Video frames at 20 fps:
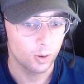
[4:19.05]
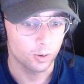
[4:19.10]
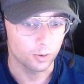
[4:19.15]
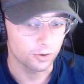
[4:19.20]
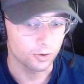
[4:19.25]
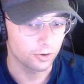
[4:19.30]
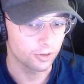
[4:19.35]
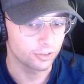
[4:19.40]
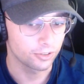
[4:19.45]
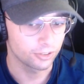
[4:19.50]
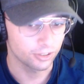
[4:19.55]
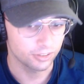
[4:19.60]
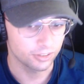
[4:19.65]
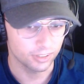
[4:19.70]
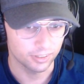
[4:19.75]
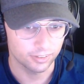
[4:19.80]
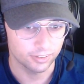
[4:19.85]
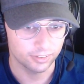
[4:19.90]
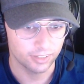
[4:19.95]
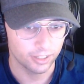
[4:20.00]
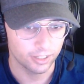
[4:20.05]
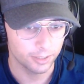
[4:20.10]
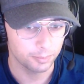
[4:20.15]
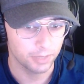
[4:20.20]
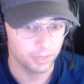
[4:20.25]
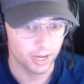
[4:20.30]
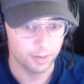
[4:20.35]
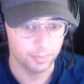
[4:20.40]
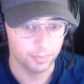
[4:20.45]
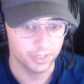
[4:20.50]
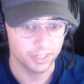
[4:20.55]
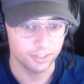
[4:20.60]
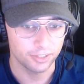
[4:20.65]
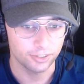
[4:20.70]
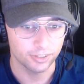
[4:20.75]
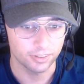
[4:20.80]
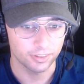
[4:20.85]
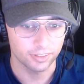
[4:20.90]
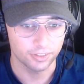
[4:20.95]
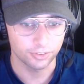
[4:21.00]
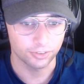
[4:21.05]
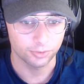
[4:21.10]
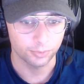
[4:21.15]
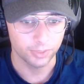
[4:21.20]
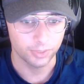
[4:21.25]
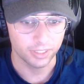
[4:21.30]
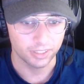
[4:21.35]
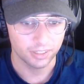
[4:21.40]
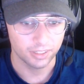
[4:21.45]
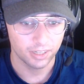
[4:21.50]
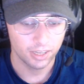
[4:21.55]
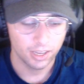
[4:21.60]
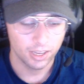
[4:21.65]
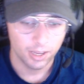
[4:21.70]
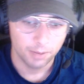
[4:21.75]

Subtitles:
or just the setup combination this week,